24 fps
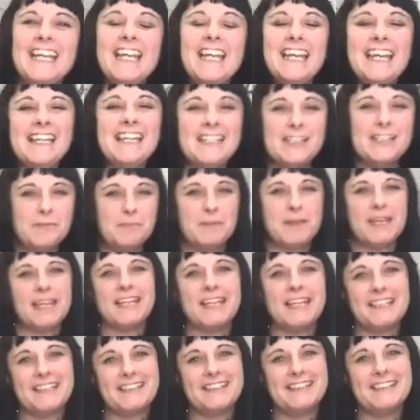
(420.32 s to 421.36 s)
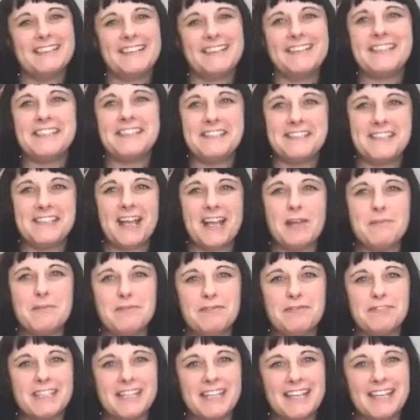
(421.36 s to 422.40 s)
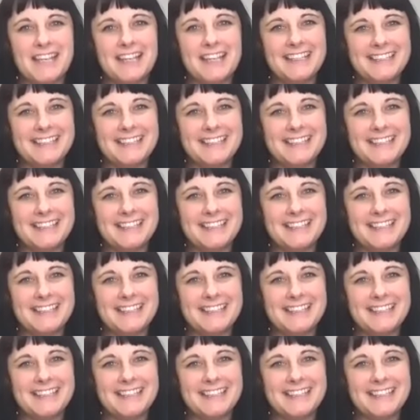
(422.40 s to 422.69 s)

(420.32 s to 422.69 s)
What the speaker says: It is big at this time of day.